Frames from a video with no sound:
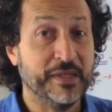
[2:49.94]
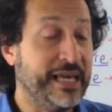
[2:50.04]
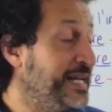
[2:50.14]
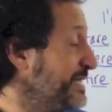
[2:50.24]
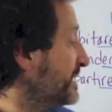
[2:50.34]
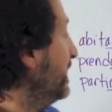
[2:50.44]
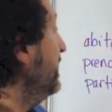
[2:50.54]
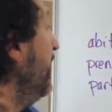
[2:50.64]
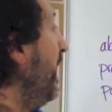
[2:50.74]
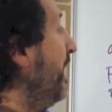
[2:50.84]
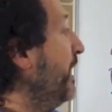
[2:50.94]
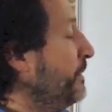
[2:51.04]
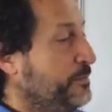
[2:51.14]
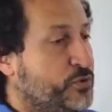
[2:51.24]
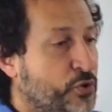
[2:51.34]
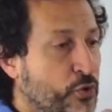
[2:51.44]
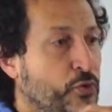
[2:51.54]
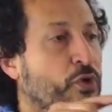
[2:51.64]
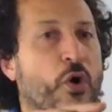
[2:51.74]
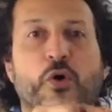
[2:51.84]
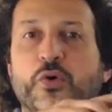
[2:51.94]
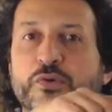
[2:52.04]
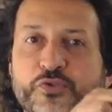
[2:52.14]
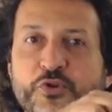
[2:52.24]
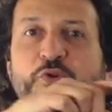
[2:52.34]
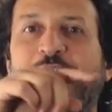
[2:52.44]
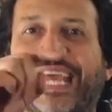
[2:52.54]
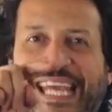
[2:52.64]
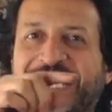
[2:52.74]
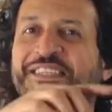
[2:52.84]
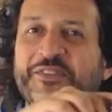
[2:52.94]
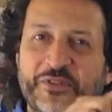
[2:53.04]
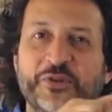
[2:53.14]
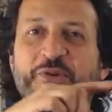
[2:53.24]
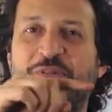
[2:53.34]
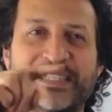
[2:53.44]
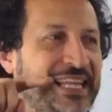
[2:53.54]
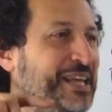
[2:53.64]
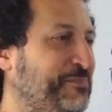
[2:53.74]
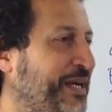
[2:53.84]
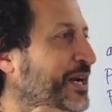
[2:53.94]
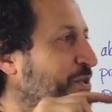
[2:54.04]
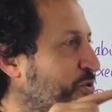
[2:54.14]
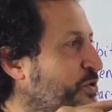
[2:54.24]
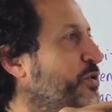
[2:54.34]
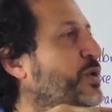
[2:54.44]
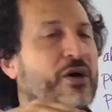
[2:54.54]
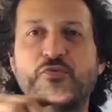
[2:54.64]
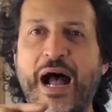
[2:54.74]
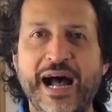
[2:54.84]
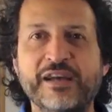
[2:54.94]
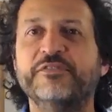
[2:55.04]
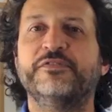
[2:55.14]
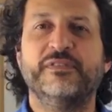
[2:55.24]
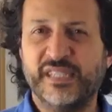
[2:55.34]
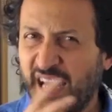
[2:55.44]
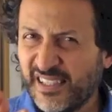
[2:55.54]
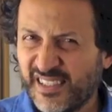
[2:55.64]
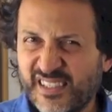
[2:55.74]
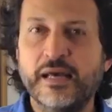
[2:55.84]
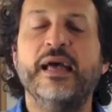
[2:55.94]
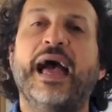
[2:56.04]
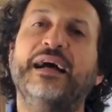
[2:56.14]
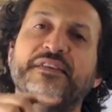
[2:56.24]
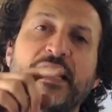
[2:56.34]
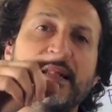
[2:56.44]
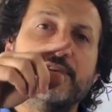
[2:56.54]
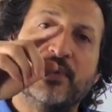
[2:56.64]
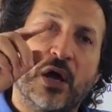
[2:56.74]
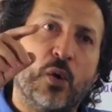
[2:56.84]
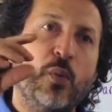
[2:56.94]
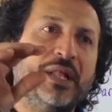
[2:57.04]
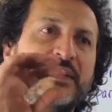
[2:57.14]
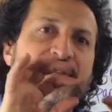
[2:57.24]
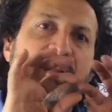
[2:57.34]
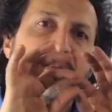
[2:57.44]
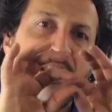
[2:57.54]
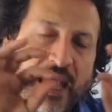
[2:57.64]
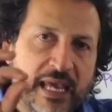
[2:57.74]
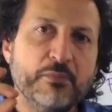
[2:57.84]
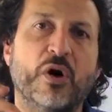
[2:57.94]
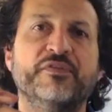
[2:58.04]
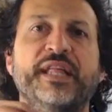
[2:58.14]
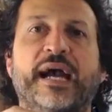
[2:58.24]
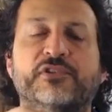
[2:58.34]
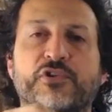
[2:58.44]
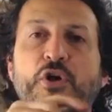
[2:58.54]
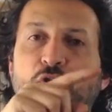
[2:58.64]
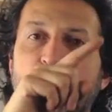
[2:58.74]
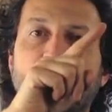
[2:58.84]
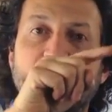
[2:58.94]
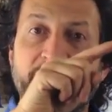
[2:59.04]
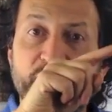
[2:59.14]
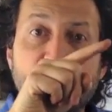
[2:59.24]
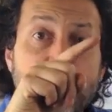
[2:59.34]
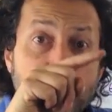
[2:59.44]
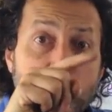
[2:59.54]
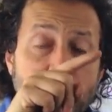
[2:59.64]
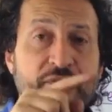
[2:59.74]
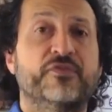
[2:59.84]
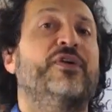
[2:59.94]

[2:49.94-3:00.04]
Yes? To go, to eat, to sleep, to arrive. Yes? And in English, when it's the name of an action, you put a to in